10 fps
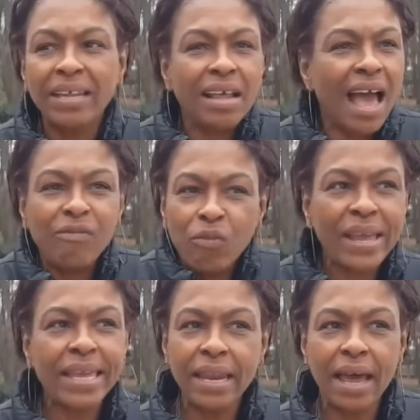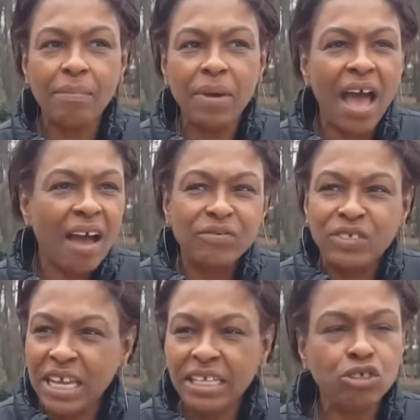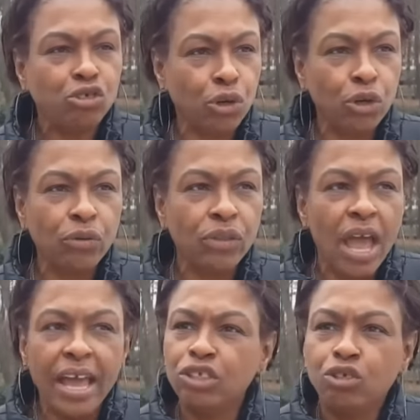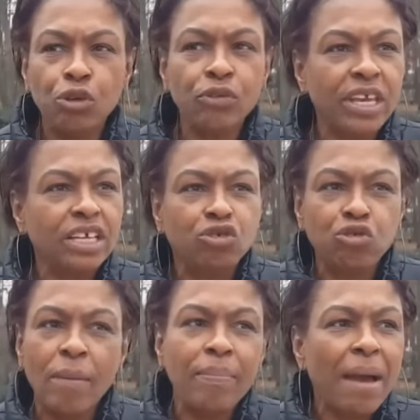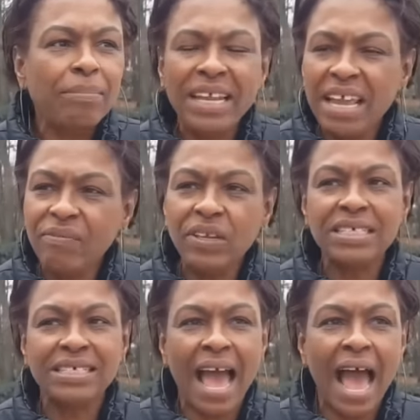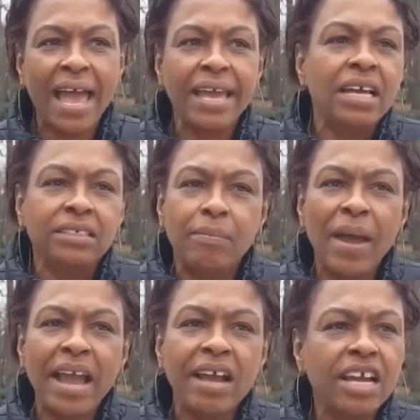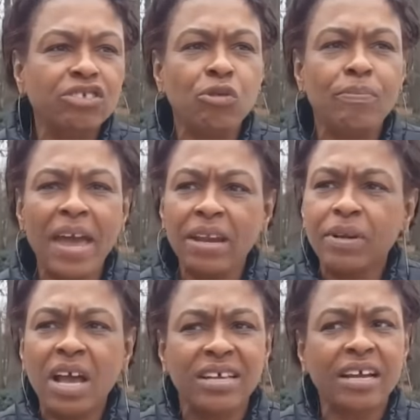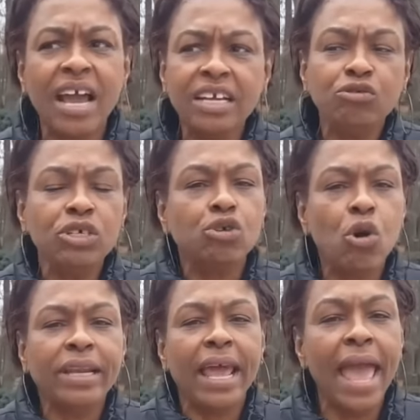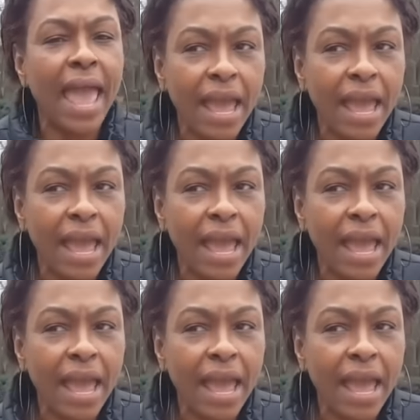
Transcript: But I've woken up, I've seen the truth, and the truth is, Trump, I believe in this guy to make our country better because our country is going to